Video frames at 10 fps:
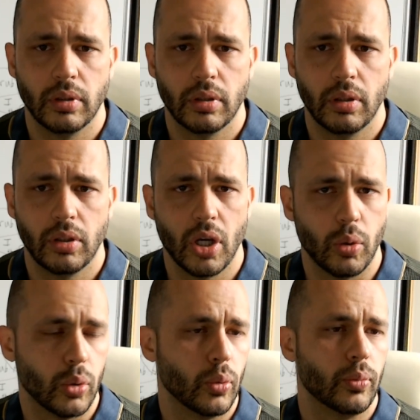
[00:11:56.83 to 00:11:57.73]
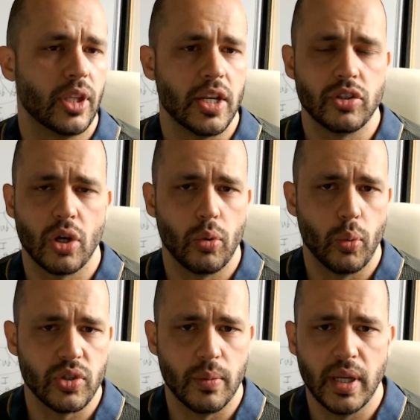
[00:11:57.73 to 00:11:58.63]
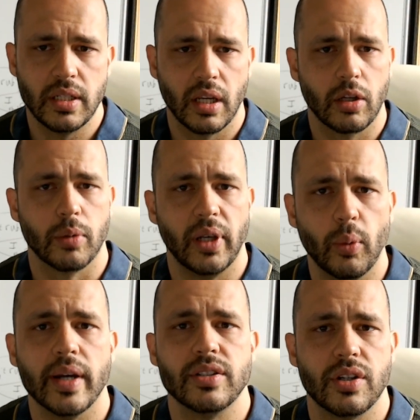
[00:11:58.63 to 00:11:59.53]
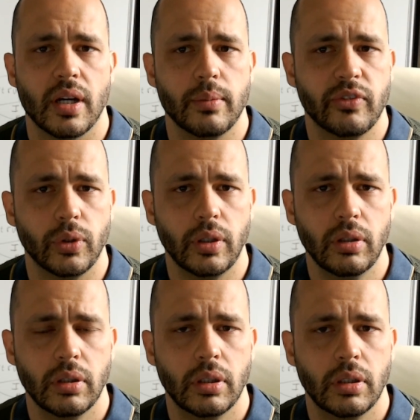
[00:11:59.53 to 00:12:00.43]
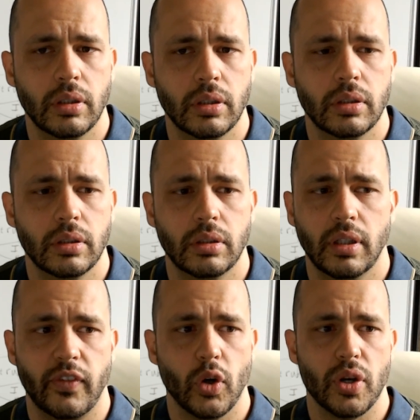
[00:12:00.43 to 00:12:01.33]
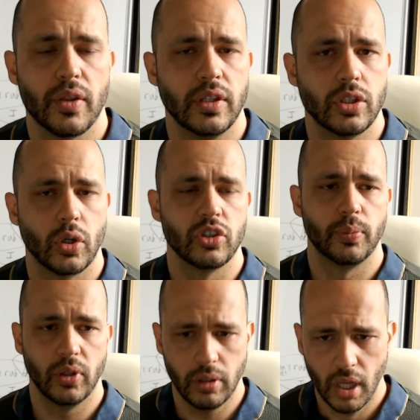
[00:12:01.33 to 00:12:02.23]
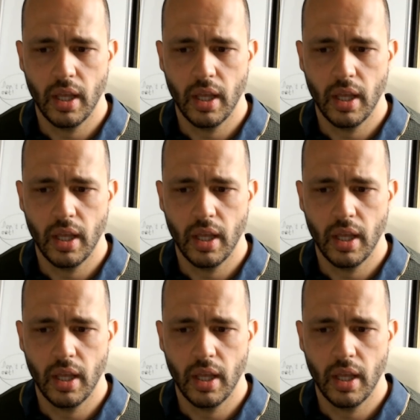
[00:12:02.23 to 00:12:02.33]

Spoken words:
Go, well, then, so was the meeting a complete waste of time for you? If you've got nothing to contribute?